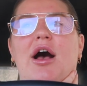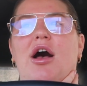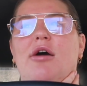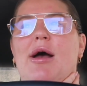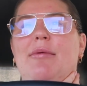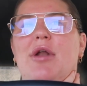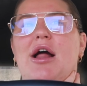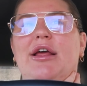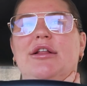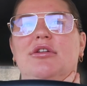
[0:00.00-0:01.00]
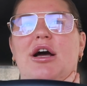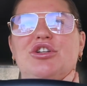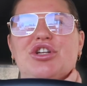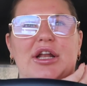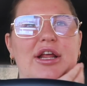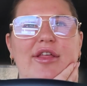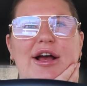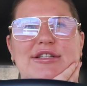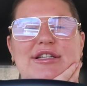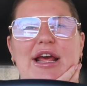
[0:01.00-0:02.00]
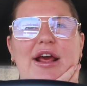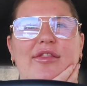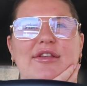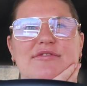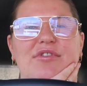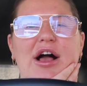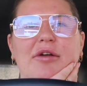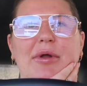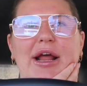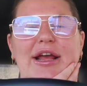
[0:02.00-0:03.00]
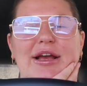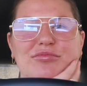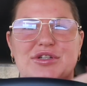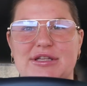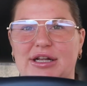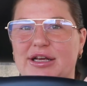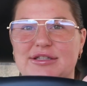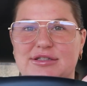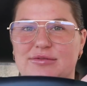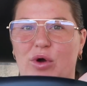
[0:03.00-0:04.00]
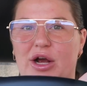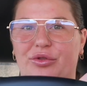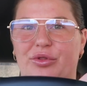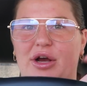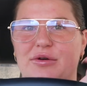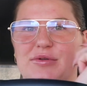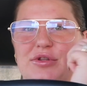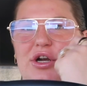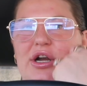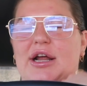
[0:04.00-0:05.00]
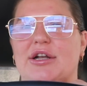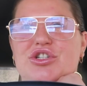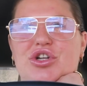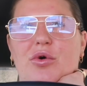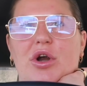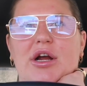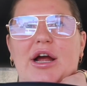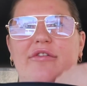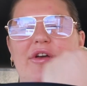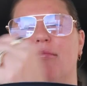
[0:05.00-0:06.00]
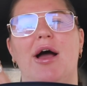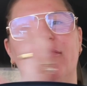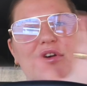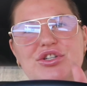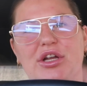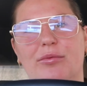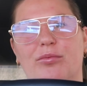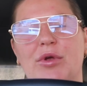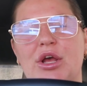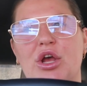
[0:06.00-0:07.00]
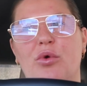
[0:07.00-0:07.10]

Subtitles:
I'm not like launching any of that today on this vlog, but I am just gonna like walk through the house with her and show her kind of like my vision and